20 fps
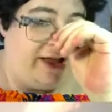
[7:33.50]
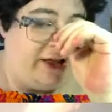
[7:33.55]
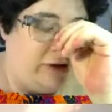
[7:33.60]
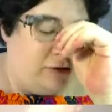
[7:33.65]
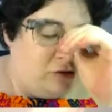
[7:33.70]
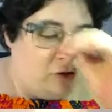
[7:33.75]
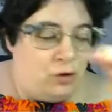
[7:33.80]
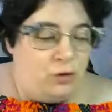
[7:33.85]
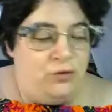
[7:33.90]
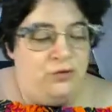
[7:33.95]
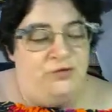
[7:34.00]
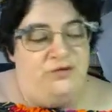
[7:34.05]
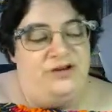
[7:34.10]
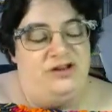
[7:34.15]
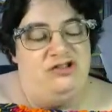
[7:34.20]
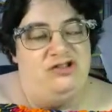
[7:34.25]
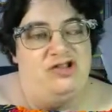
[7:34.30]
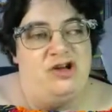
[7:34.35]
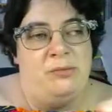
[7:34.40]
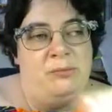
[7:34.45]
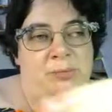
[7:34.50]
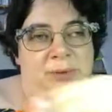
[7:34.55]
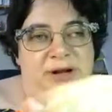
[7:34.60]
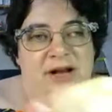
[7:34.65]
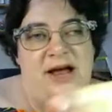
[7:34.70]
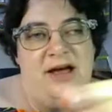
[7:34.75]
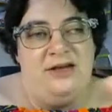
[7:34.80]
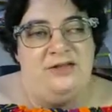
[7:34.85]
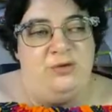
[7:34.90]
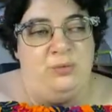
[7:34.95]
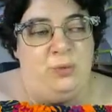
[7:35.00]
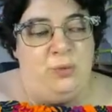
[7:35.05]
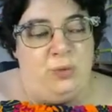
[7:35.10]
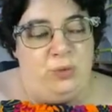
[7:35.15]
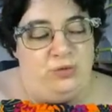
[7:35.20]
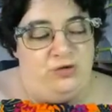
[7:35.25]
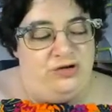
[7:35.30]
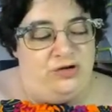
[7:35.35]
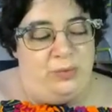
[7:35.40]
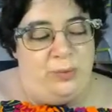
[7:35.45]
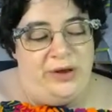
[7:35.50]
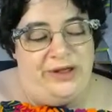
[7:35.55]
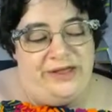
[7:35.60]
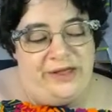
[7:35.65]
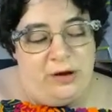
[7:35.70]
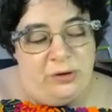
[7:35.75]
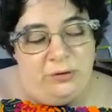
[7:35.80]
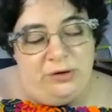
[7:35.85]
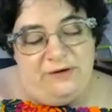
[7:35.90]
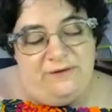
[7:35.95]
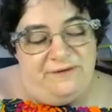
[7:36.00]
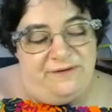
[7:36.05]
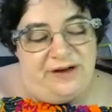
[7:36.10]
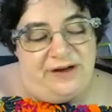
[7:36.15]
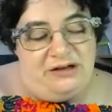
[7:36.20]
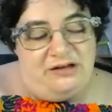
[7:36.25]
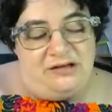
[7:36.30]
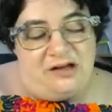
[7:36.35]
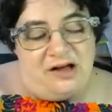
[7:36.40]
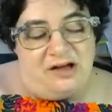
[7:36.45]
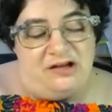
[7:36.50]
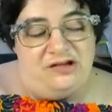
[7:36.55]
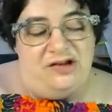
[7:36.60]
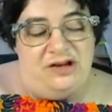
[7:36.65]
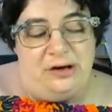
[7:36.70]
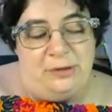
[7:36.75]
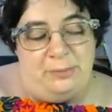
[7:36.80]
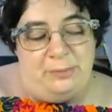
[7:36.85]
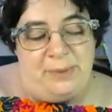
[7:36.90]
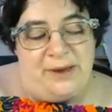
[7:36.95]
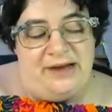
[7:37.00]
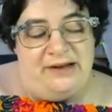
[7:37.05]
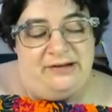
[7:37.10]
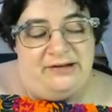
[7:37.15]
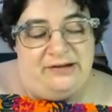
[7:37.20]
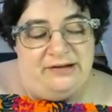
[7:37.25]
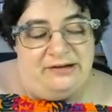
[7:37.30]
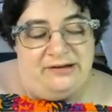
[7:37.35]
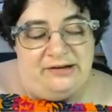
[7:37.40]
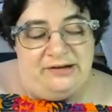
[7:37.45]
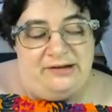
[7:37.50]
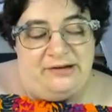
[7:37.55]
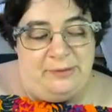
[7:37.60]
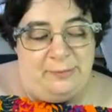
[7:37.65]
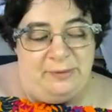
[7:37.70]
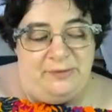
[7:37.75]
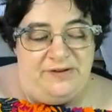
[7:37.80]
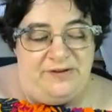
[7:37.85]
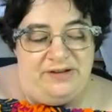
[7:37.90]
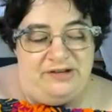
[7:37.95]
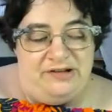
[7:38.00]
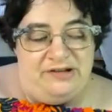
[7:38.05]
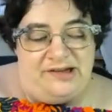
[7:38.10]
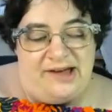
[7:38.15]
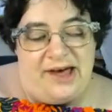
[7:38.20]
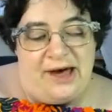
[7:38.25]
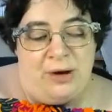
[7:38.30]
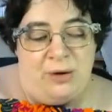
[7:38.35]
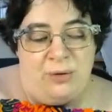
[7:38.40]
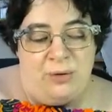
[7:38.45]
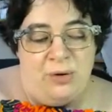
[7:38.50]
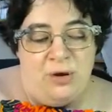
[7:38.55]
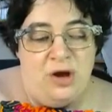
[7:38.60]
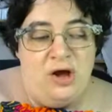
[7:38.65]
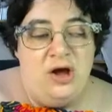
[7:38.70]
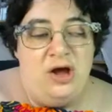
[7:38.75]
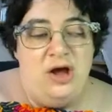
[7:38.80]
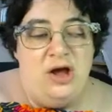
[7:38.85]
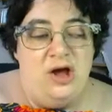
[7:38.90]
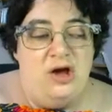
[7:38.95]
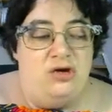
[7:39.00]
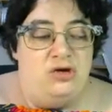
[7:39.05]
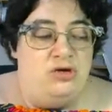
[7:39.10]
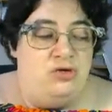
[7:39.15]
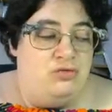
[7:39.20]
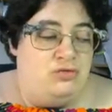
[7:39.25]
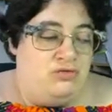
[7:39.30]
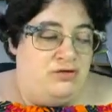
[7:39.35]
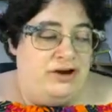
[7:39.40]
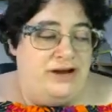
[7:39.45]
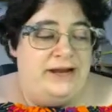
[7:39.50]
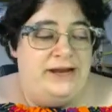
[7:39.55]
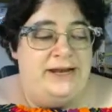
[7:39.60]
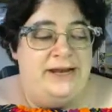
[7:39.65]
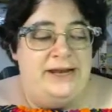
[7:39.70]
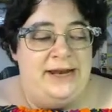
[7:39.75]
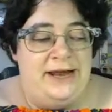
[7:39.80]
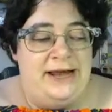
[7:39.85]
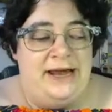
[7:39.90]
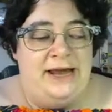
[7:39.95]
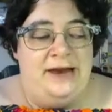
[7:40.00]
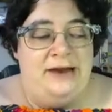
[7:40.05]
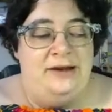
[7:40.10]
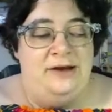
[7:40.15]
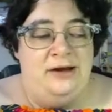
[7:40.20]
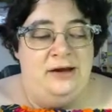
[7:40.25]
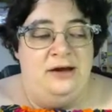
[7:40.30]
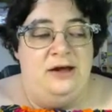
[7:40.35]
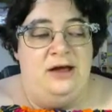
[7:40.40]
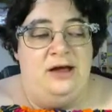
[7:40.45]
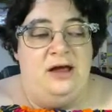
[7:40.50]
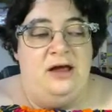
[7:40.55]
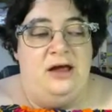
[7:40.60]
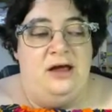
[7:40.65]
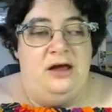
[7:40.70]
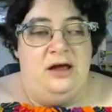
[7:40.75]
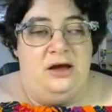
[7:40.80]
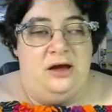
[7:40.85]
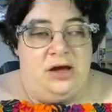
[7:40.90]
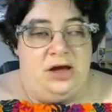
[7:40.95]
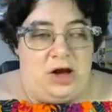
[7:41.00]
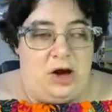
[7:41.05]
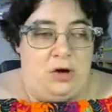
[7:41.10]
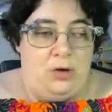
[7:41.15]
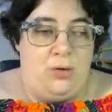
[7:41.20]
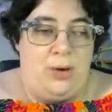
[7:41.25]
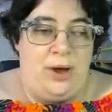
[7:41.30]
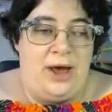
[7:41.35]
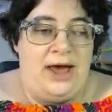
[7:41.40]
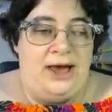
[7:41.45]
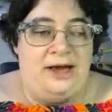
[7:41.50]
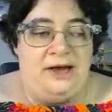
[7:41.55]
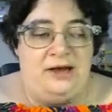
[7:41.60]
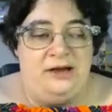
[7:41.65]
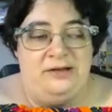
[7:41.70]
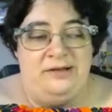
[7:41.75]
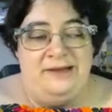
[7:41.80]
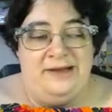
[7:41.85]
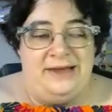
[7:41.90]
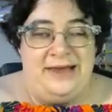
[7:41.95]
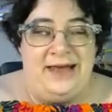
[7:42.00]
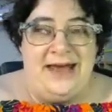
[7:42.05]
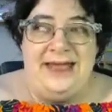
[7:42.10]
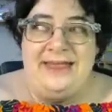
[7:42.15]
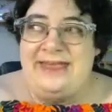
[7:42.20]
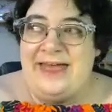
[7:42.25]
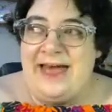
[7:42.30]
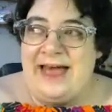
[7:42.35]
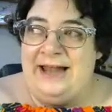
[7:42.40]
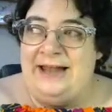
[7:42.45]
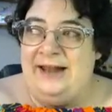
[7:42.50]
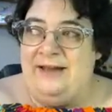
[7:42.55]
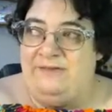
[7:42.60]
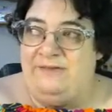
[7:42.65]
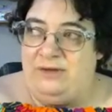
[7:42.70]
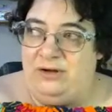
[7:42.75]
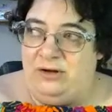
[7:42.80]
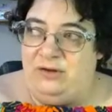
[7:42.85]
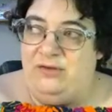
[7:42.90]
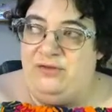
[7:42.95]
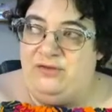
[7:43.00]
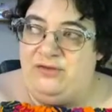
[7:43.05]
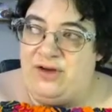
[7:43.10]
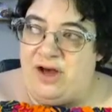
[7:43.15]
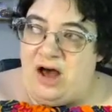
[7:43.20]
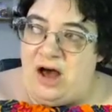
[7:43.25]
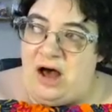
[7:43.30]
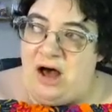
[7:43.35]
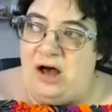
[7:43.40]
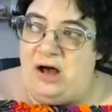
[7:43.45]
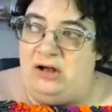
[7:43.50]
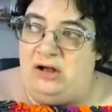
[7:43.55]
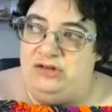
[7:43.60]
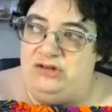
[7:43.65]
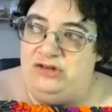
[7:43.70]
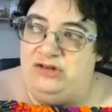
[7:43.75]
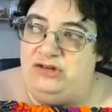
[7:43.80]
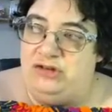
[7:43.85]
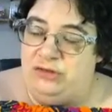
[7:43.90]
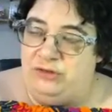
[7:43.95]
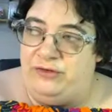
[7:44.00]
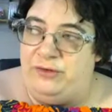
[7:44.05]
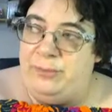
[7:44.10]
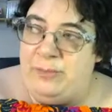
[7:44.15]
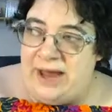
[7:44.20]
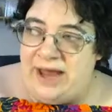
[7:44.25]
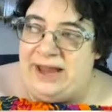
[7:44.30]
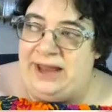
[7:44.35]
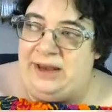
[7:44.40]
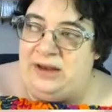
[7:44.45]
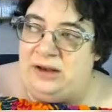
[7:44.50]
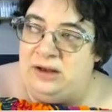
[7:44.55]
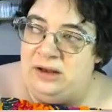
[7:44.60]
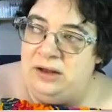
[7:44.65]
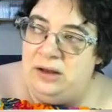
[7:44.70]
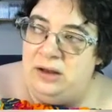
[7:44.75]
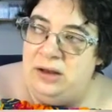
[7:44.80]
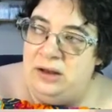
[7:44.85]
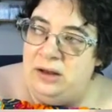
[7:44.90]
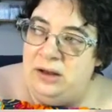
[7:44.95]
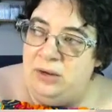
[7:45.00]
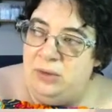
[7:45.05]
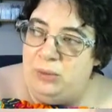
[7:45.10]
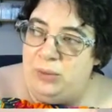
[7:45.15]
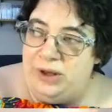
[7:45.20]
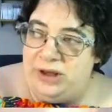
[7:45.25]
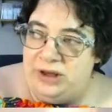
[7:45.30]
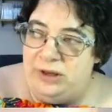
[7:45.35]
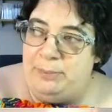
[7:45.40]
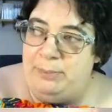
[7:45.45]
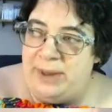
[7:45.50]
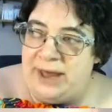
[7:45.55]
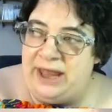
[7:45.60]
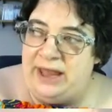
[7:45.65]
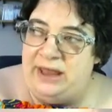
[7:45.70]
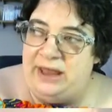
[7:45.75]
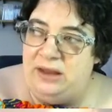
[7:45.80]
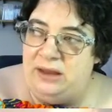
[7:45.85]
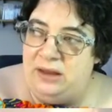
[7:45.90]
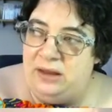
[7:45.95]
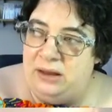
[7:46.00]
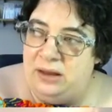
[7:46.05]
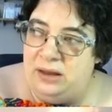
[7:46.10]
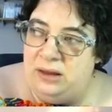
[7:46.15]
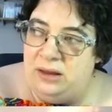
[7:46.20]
a dolphin jumping out the water, where the only thing touching the base is the tip of its tail, you really need coat hanger to get that level of arch to remain when you bake.